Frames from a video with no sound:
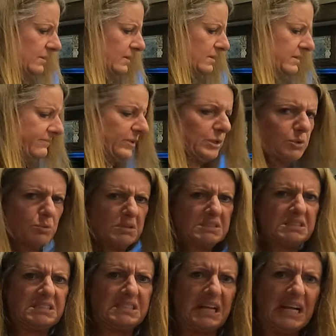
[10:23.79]
I don't even know
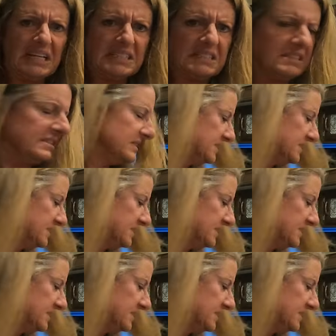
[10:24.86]
what size